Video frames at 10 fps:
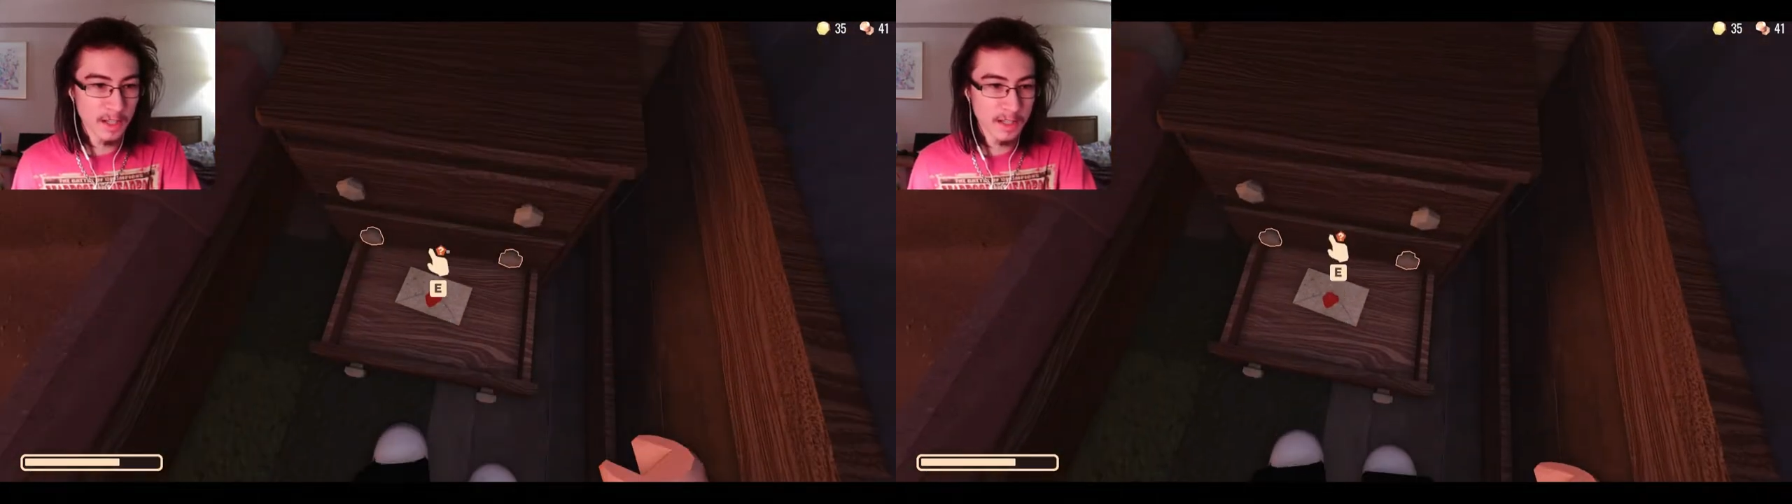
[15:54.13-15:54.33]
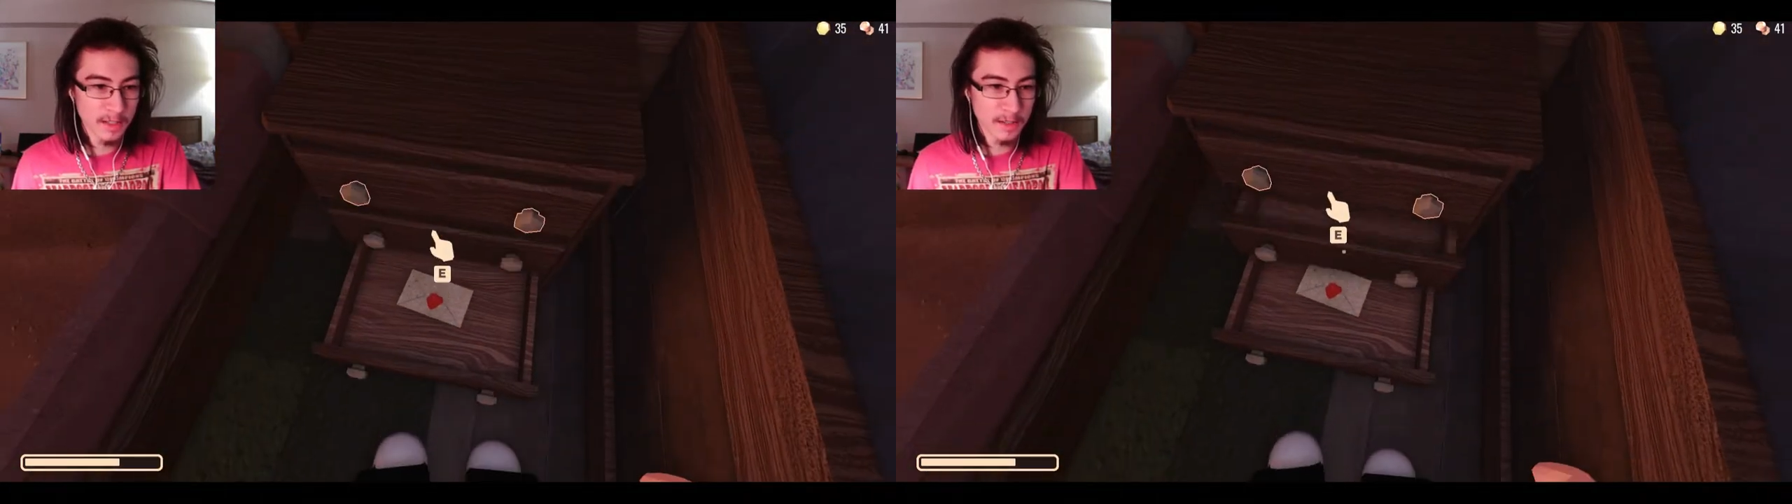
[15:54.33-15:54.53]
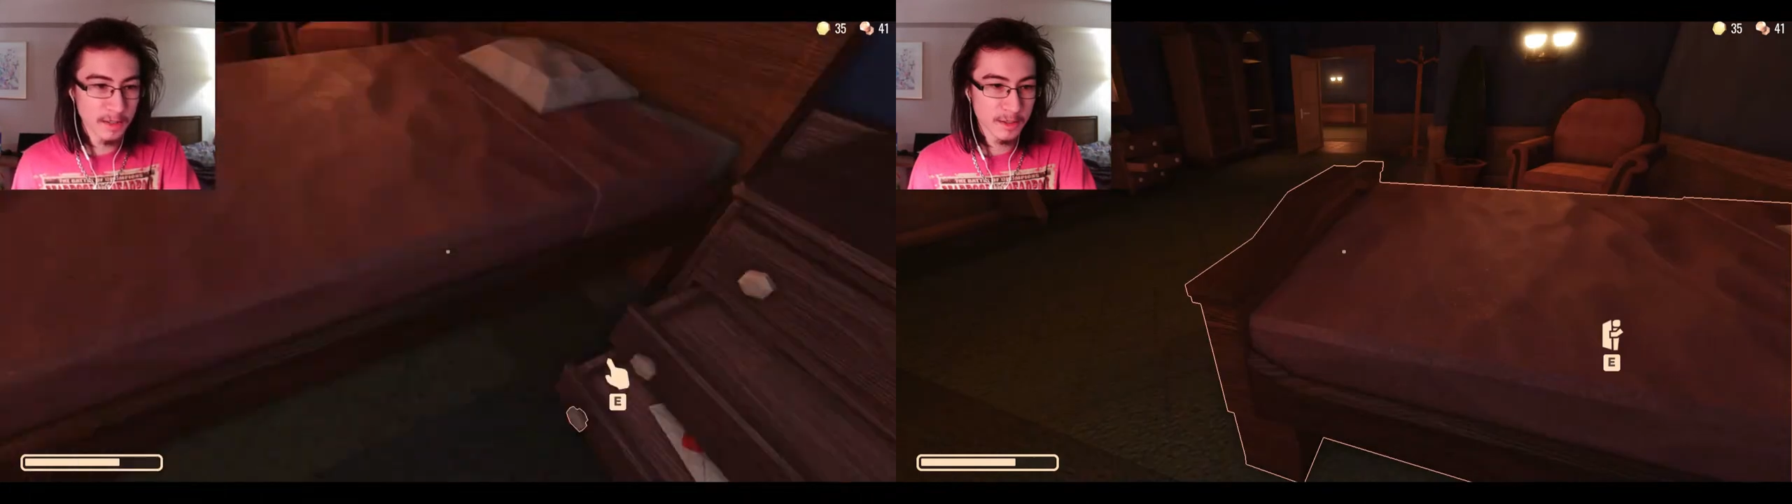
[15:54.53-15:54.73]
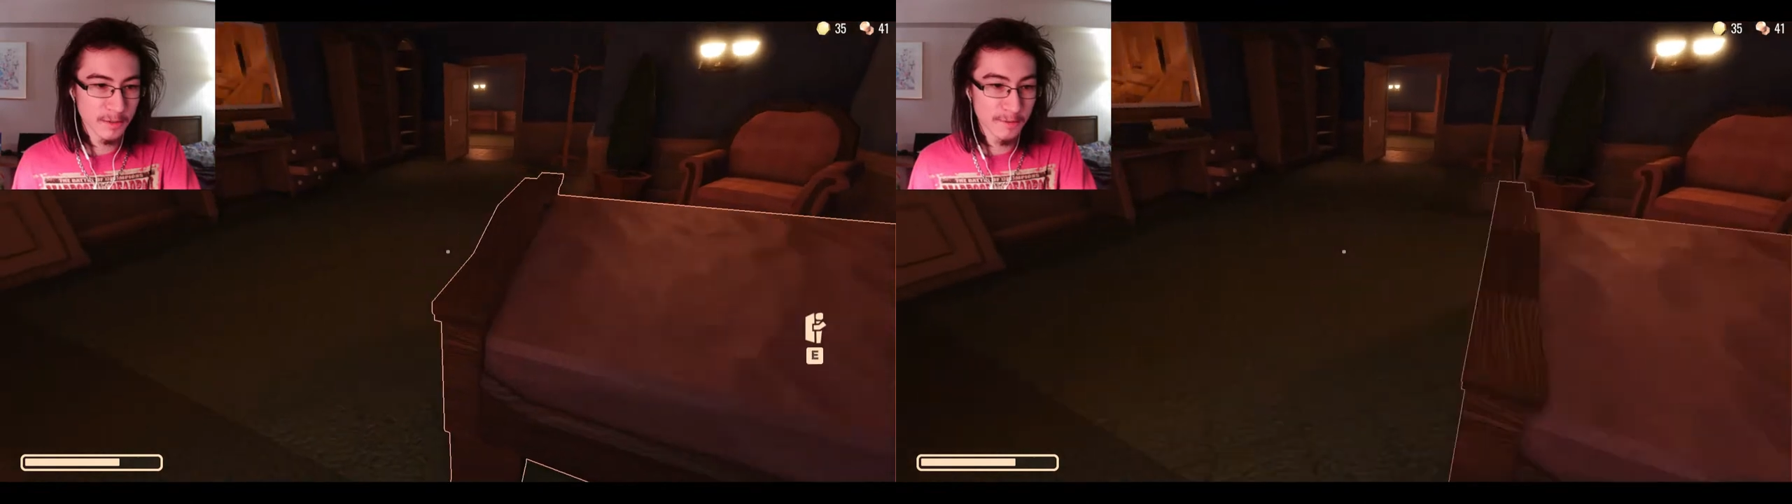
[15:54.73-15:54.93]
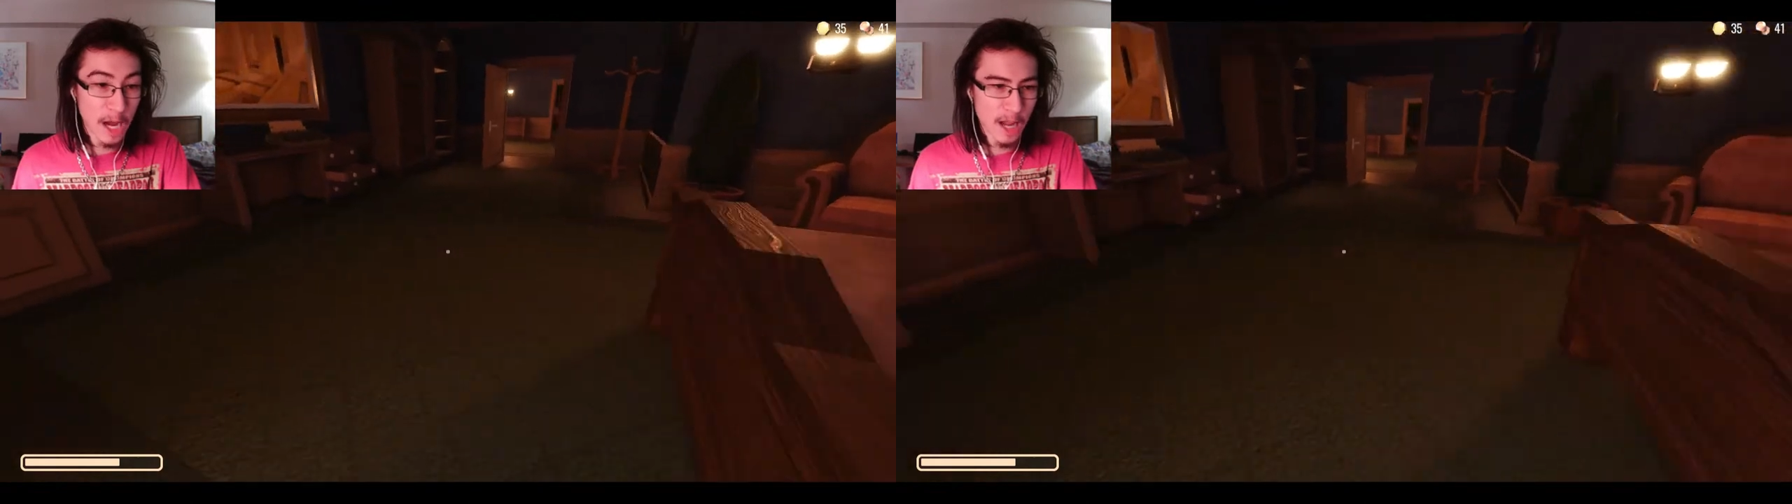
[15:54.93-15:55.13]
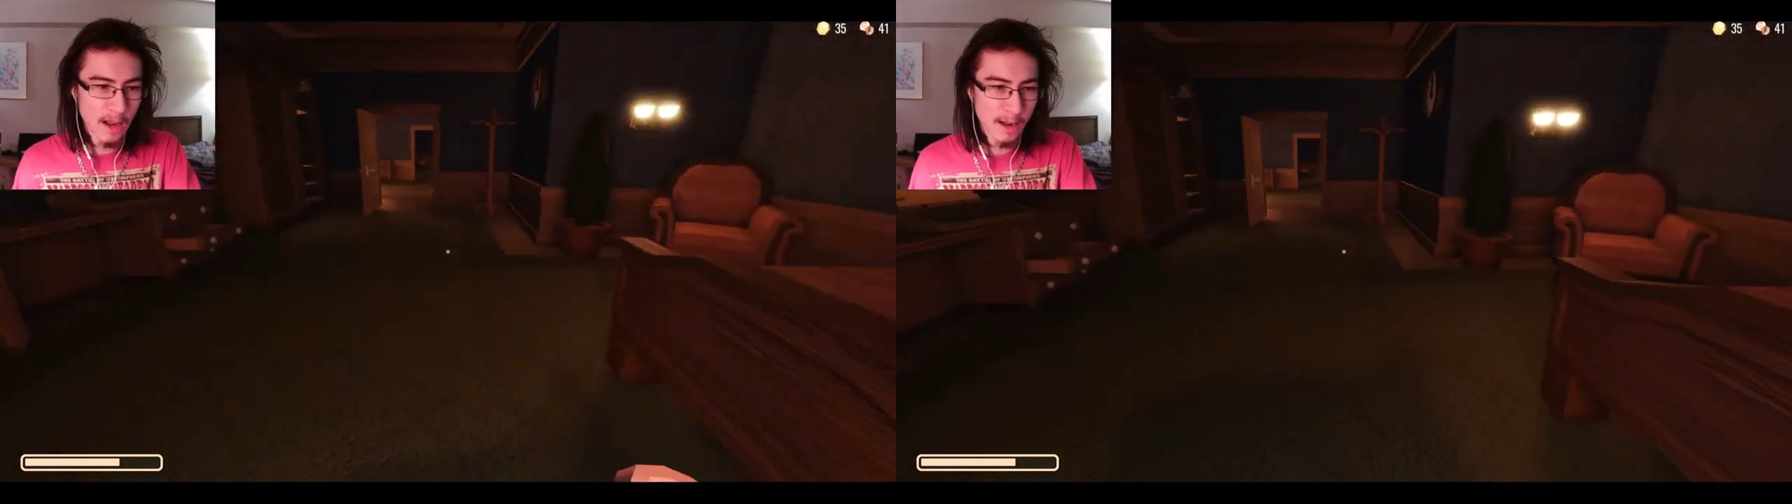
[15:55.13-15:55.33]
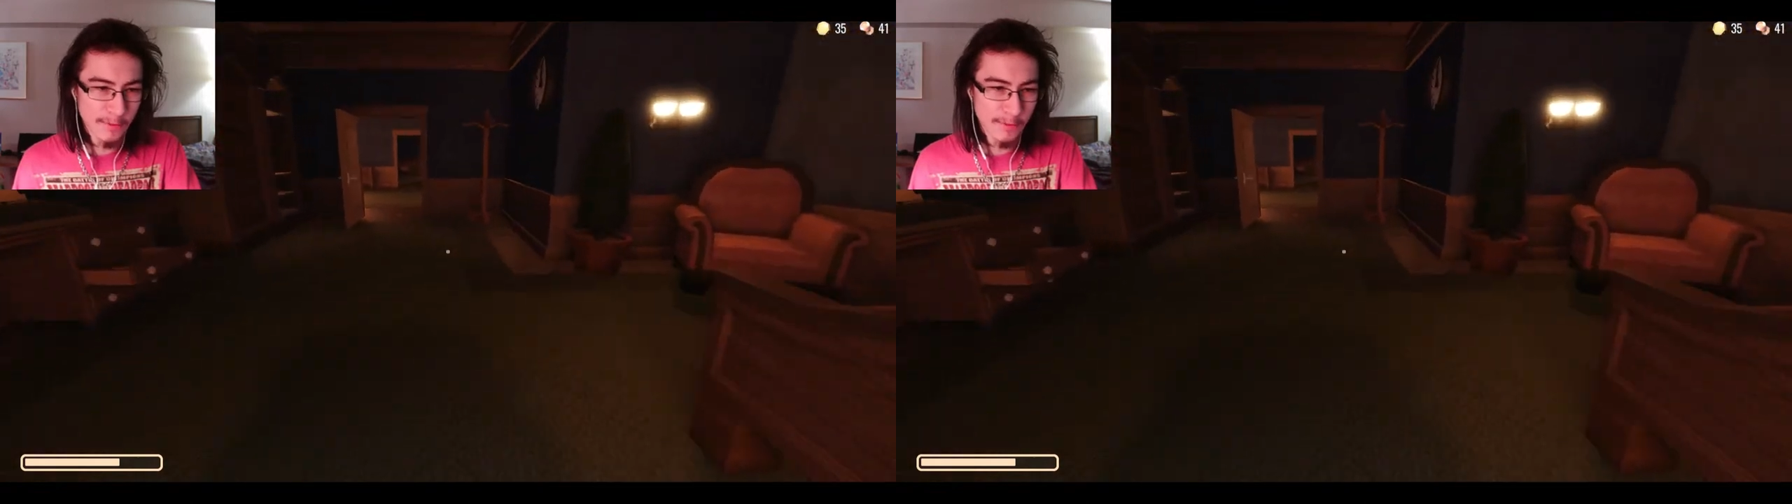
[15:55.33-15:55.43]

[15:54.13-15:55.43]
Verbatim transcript: I need to survive.